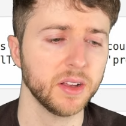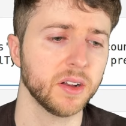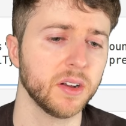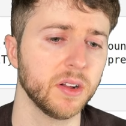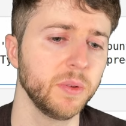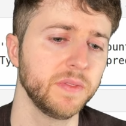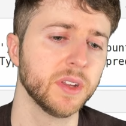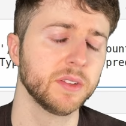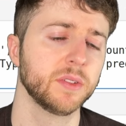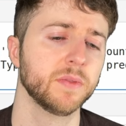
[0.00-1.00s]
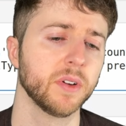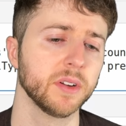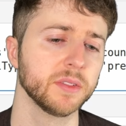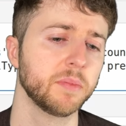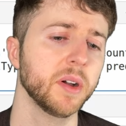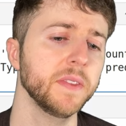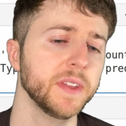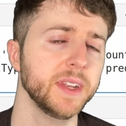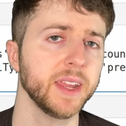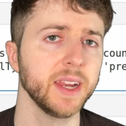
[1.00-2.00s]
All we've done so far is put the
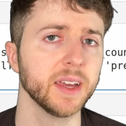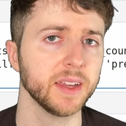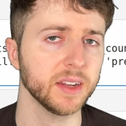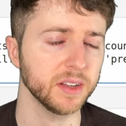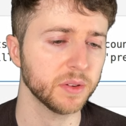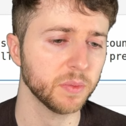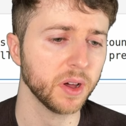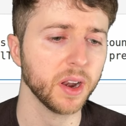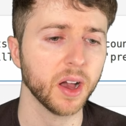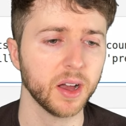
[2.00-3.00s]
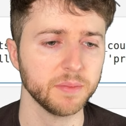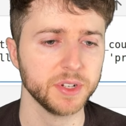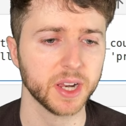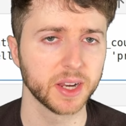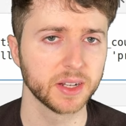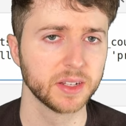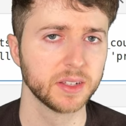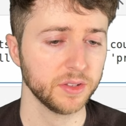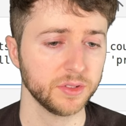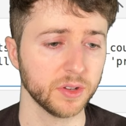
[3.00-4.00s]
data into one object.
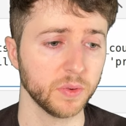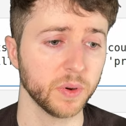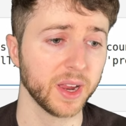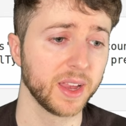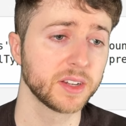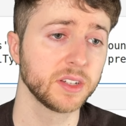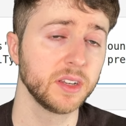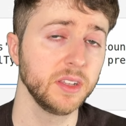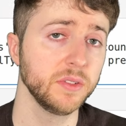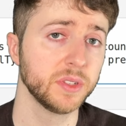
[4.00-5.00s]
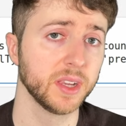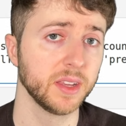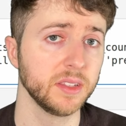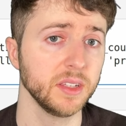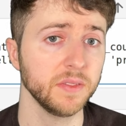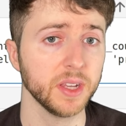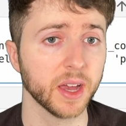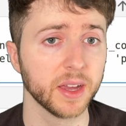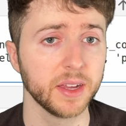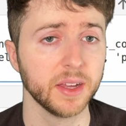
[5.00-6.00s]
So we're actually going to use
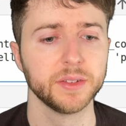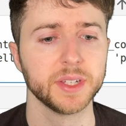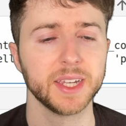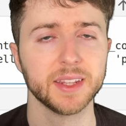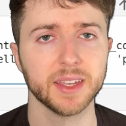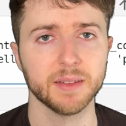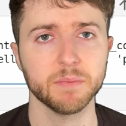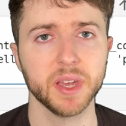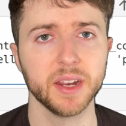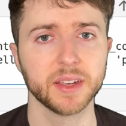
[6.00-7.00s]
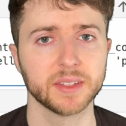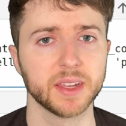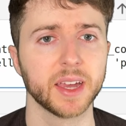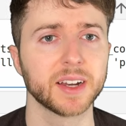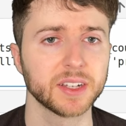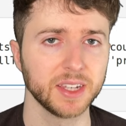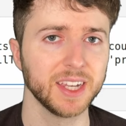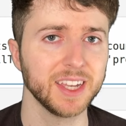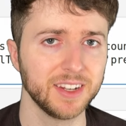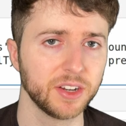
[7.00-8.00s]
scVI to get the embeddings to actually
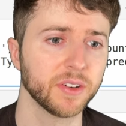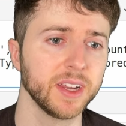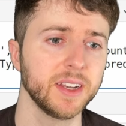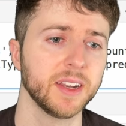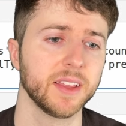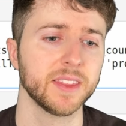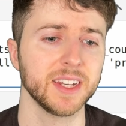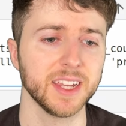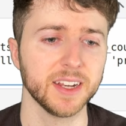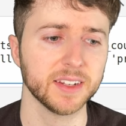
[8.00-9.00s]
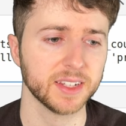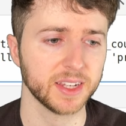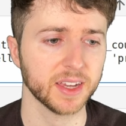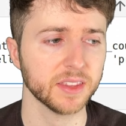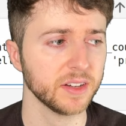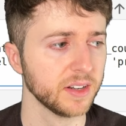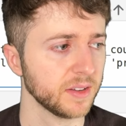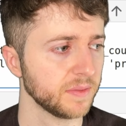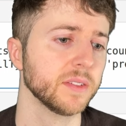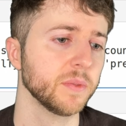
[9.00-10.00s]
integrate the data together.
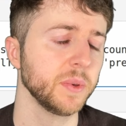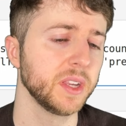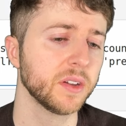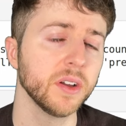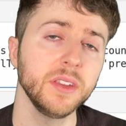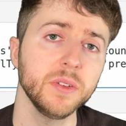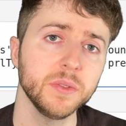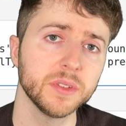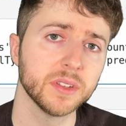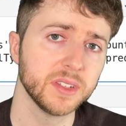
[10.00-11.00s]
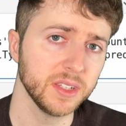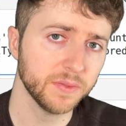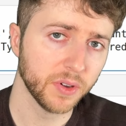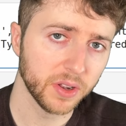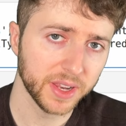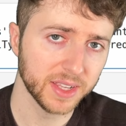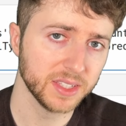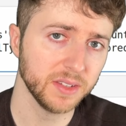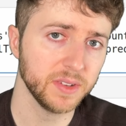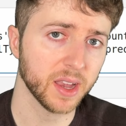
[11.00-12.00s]
We could use default
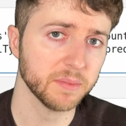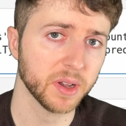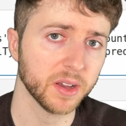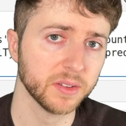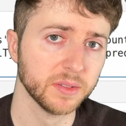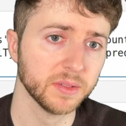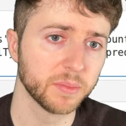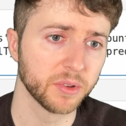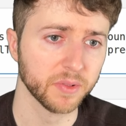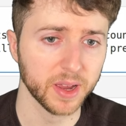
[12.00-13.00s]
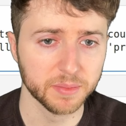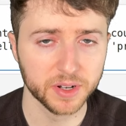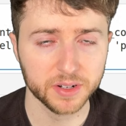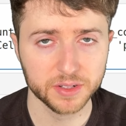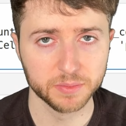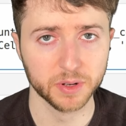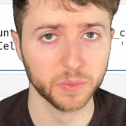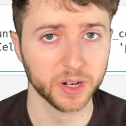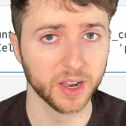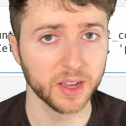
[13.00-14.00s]
scVI model parameters, but
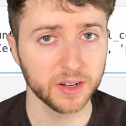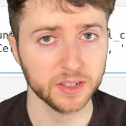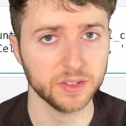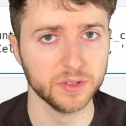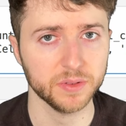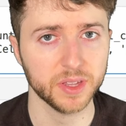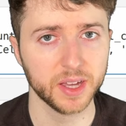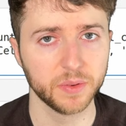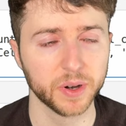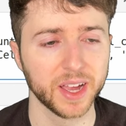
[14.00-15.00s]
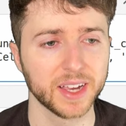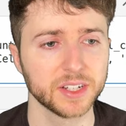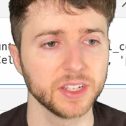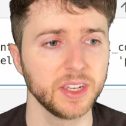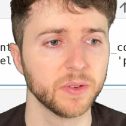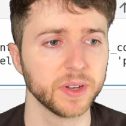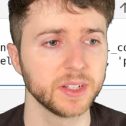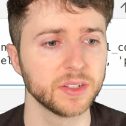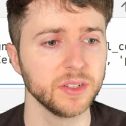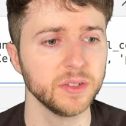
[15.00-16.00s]
we're not going to do that. We're actually going
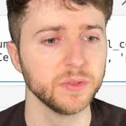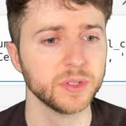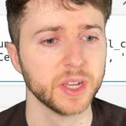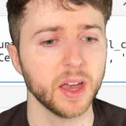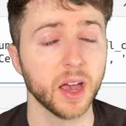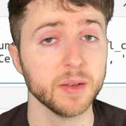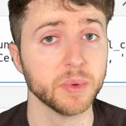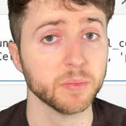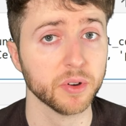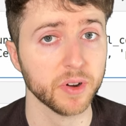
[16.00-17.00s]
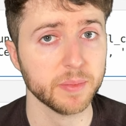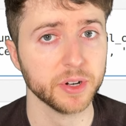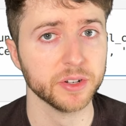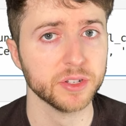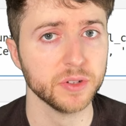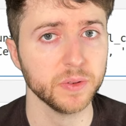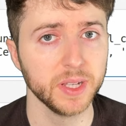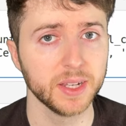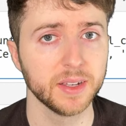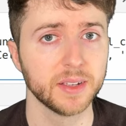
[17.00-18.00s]
to use hyperparameter
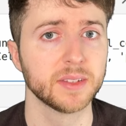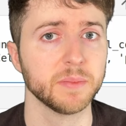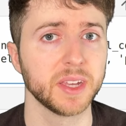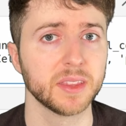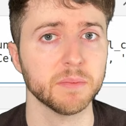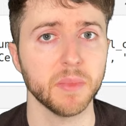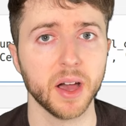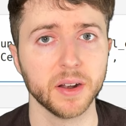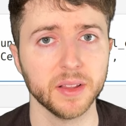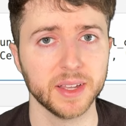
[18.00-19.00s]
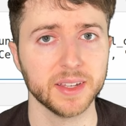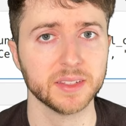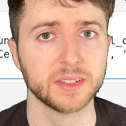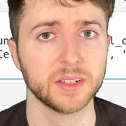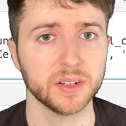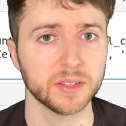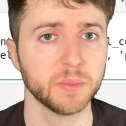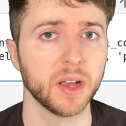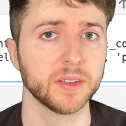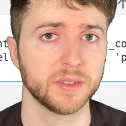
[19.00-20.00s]
tuning to make the model as good as
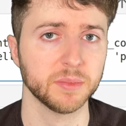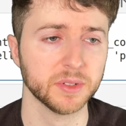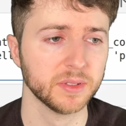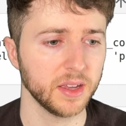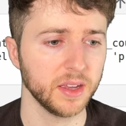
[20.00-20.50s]
possible.